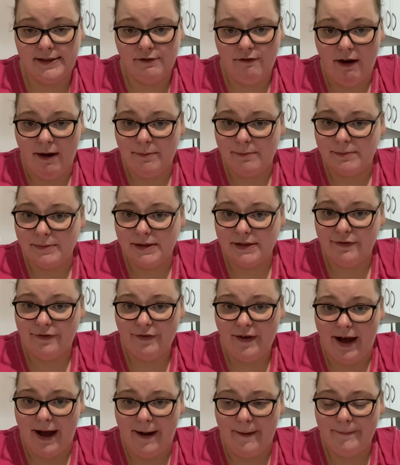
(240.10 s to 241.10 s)
grams of
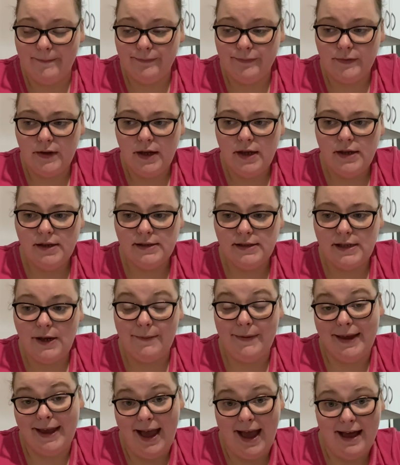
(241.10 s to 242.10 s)
fat. So
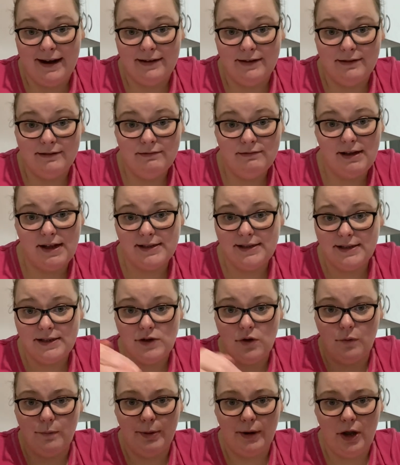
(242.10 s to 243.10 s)
again, that's
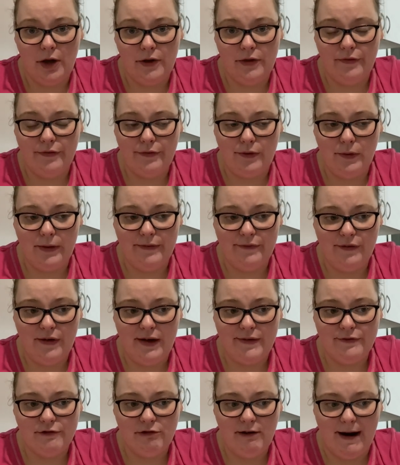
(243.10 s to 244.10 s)
still below the
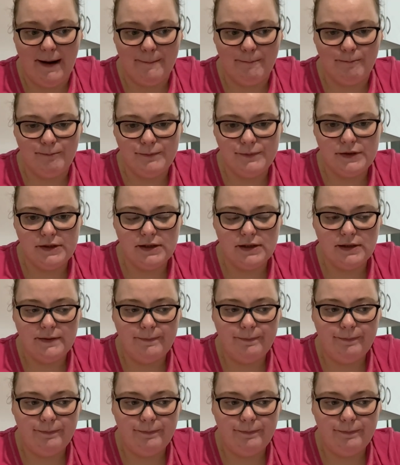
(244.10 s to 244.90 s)
45 grams.